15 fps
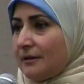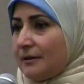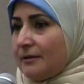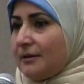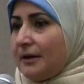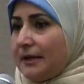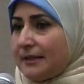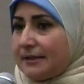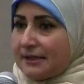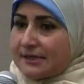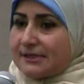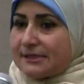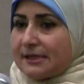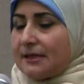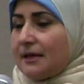
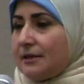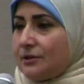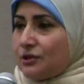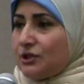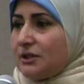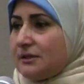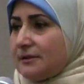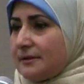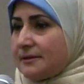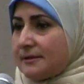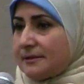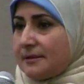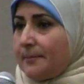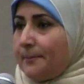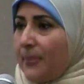This energy, this
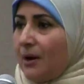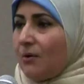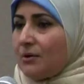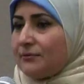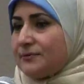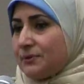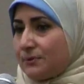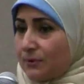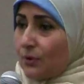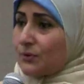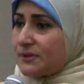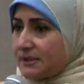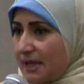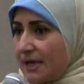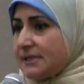is the power of
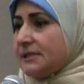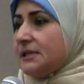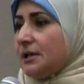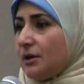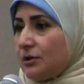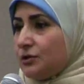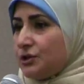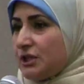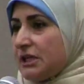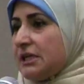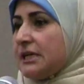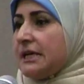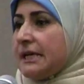oxidizing energy,